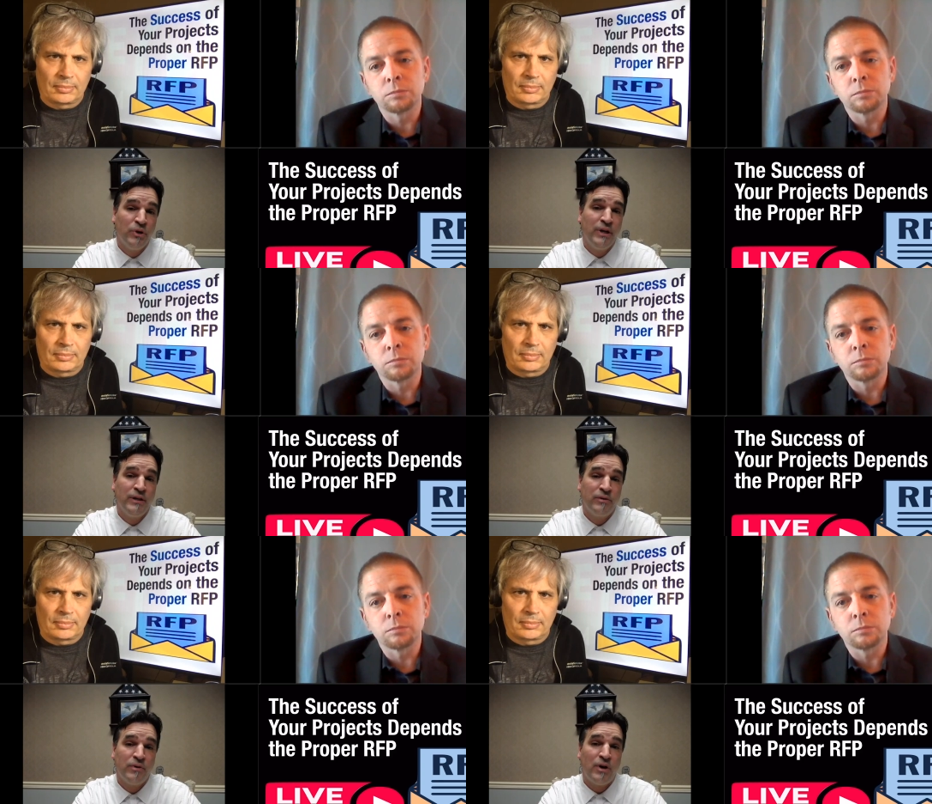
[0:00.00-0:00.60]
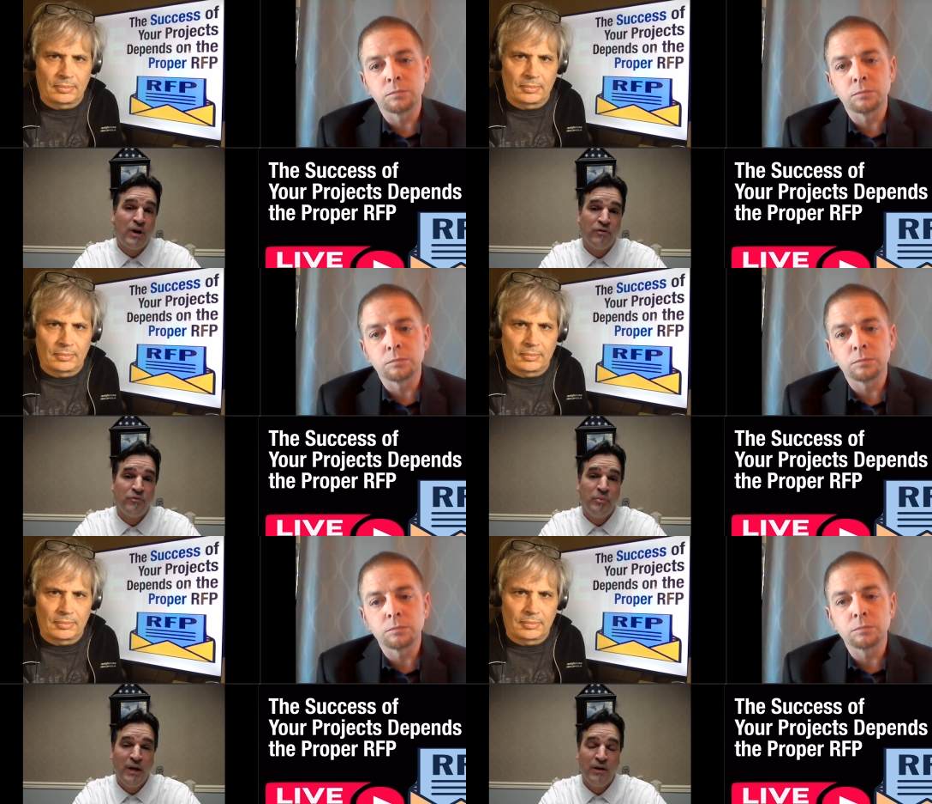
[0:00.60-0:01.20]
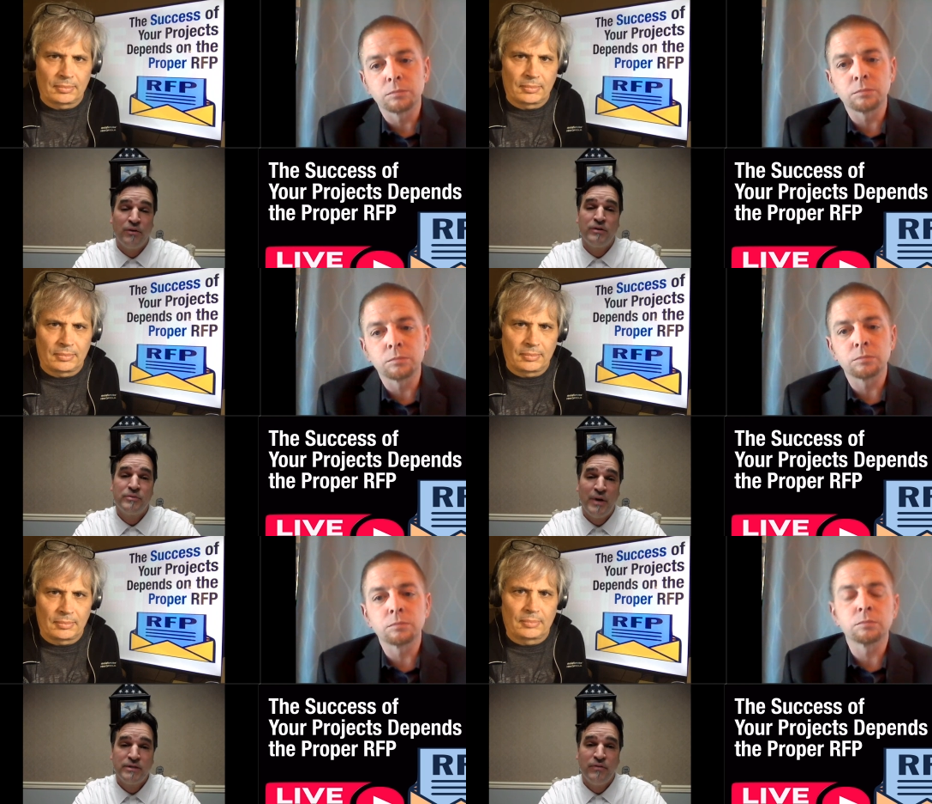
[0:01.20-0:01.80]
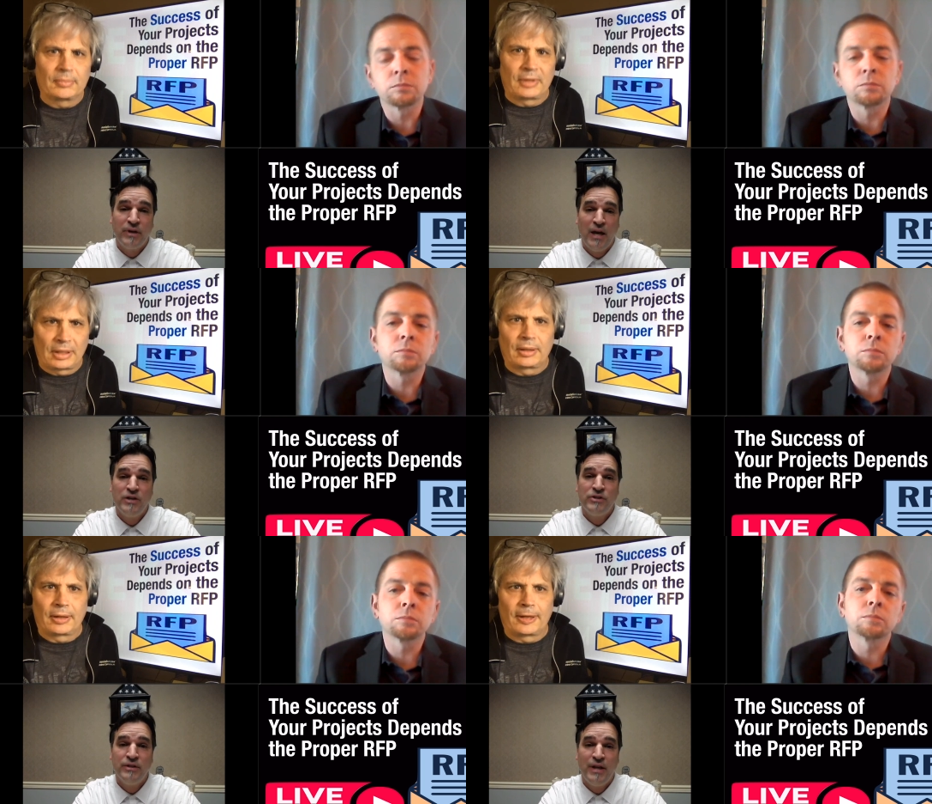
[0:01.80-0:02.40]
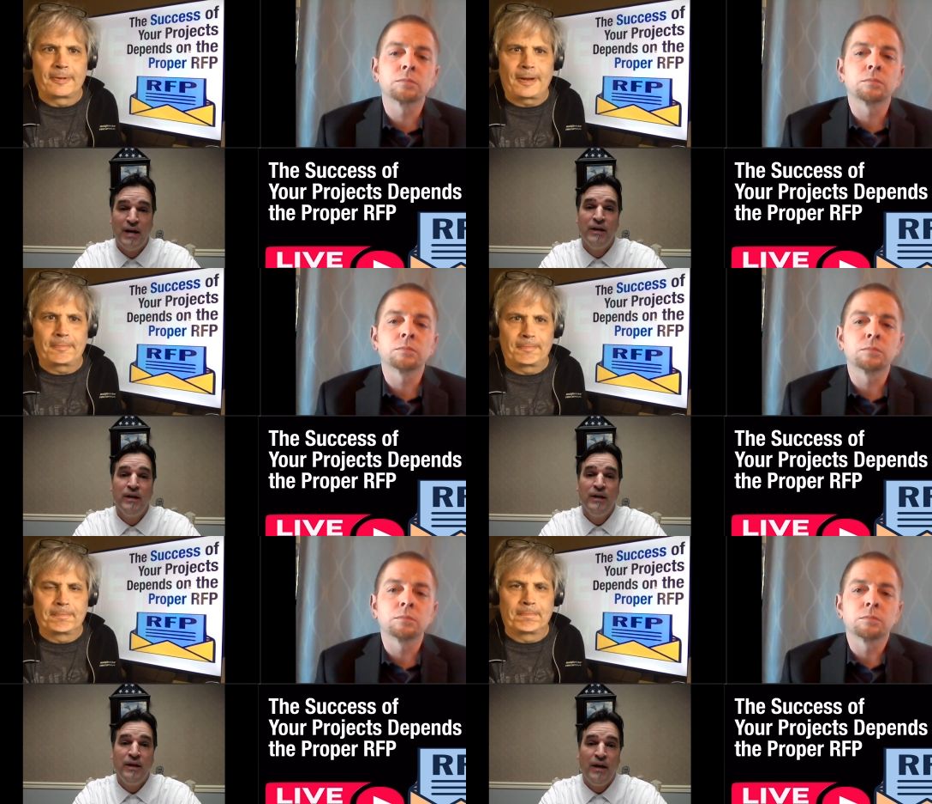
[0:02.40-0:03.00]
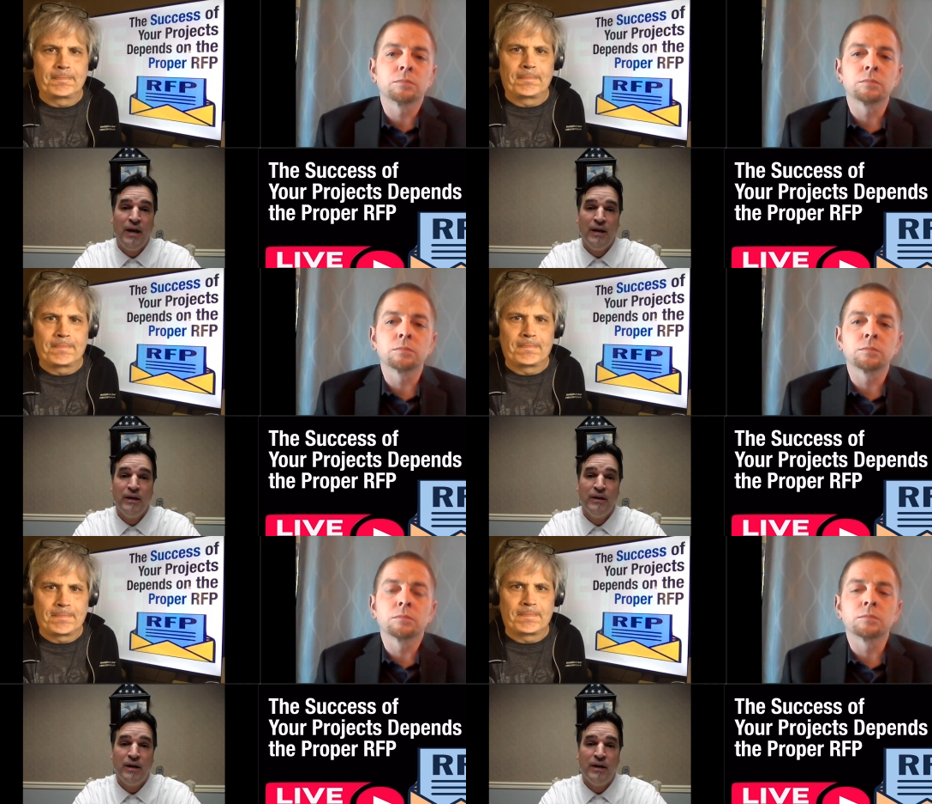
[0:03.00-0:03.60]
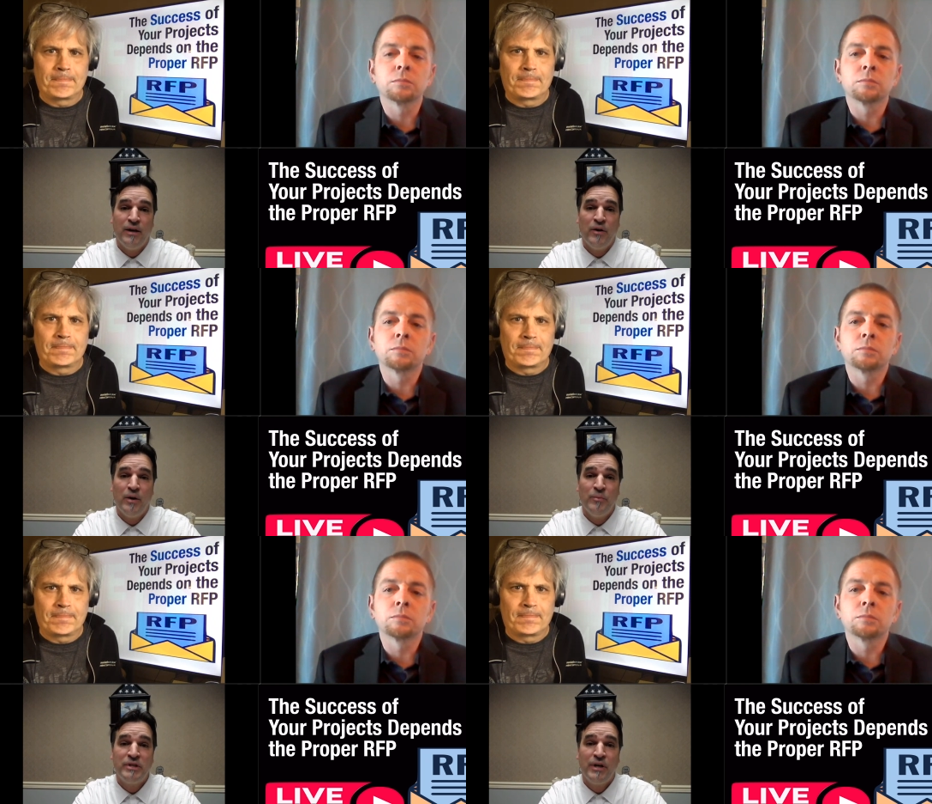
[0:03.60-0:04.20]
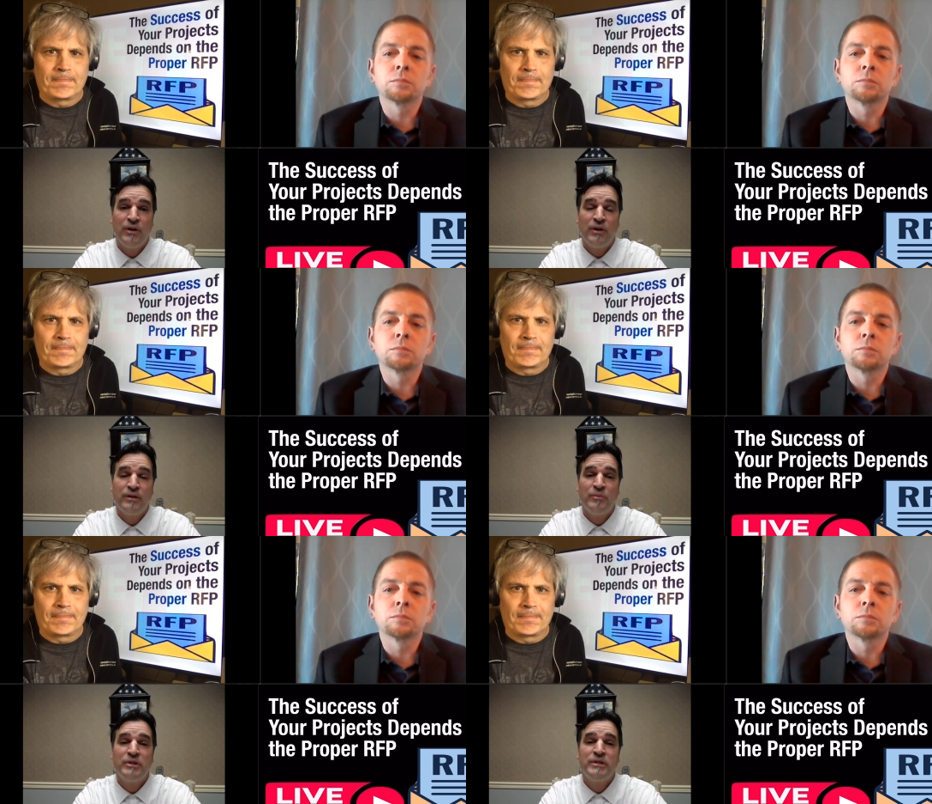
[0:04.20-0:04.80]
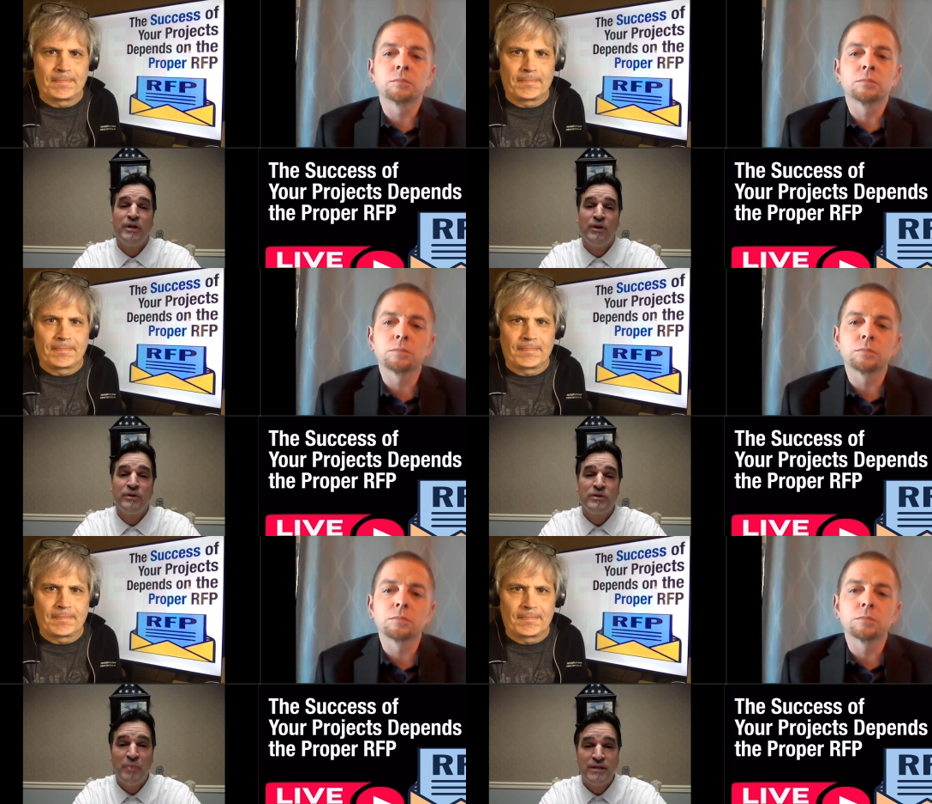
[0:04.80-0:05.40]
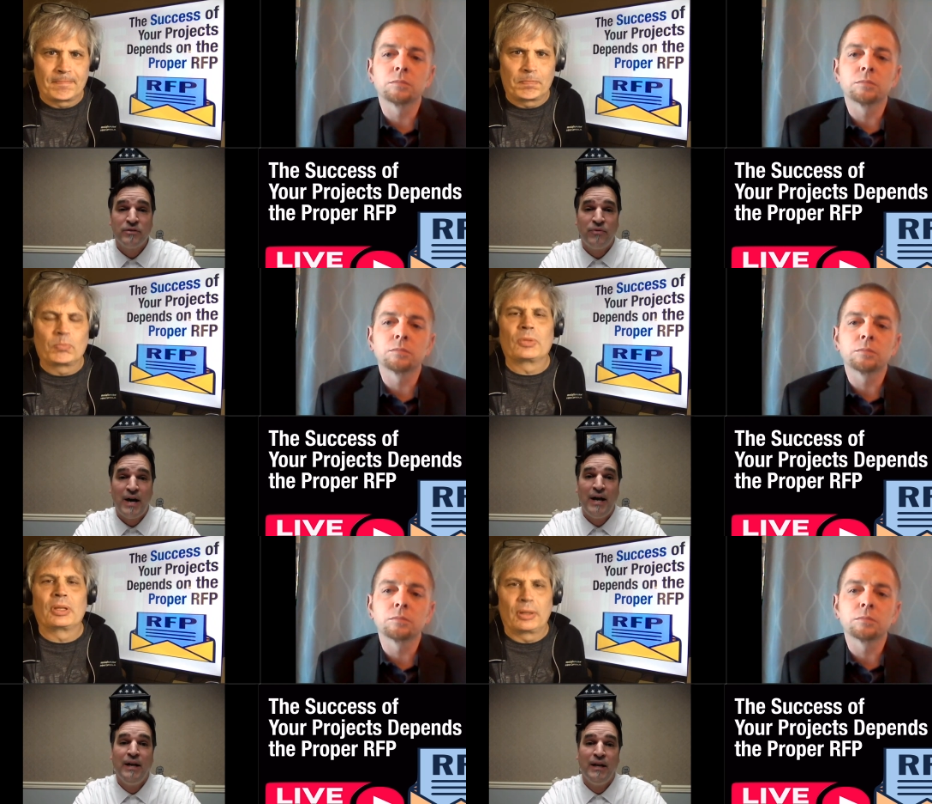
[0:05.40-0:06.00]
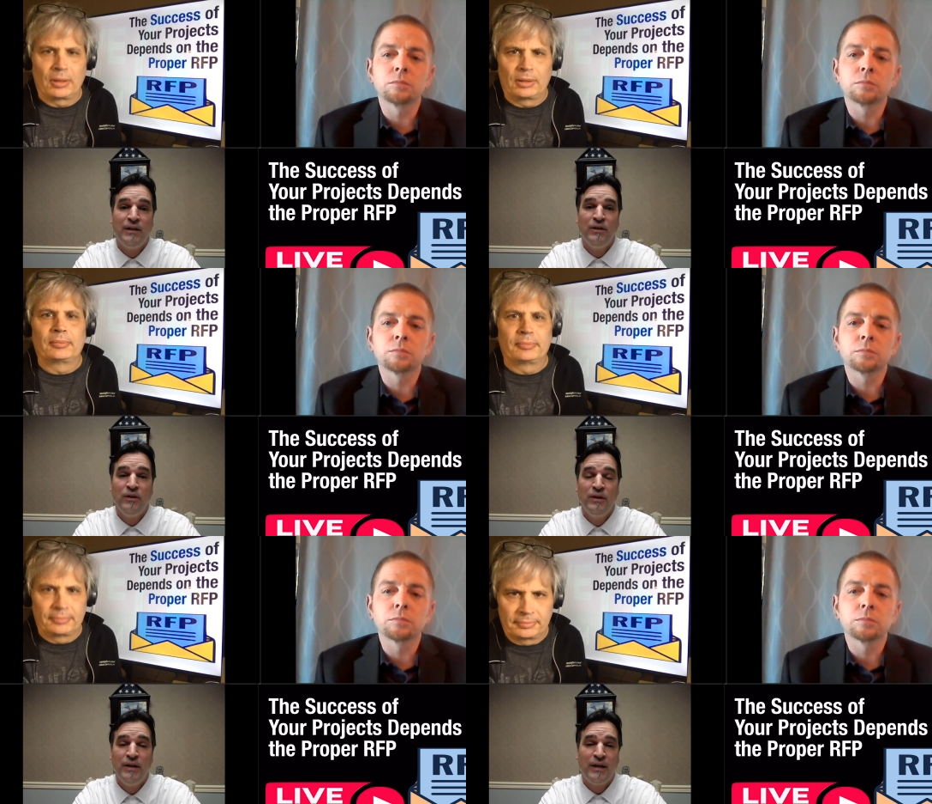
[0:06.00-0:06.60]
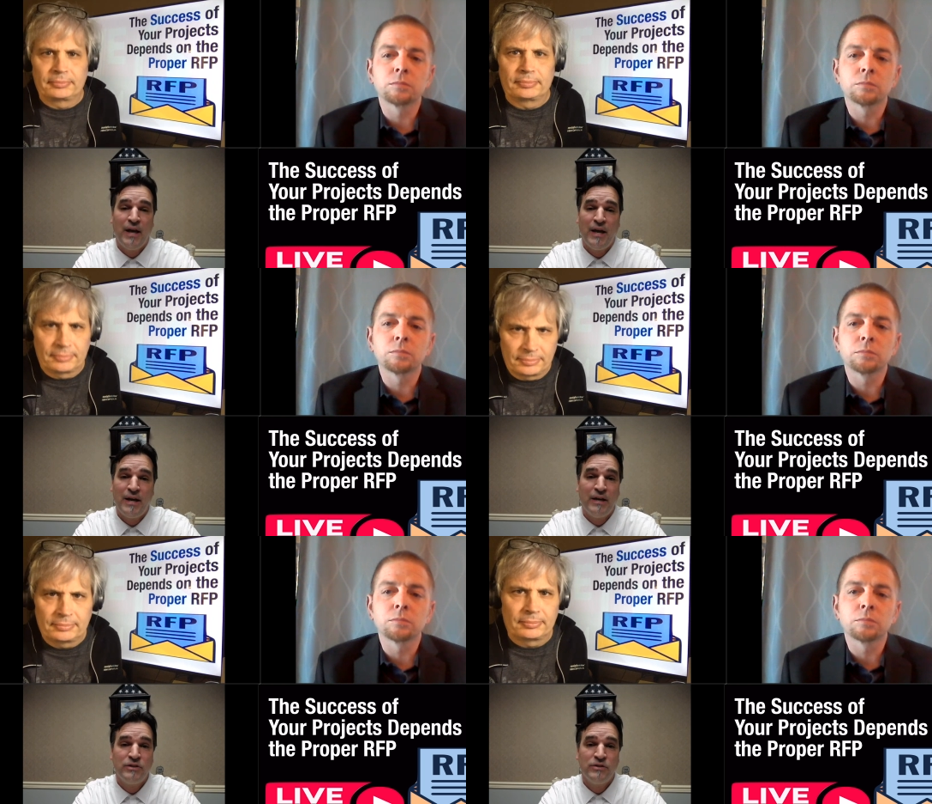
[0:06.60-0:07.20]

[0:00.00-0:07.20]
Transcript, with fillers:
Speaker 1: put in the R F P or the specification that a, uh, a material, the material is specified and they cannot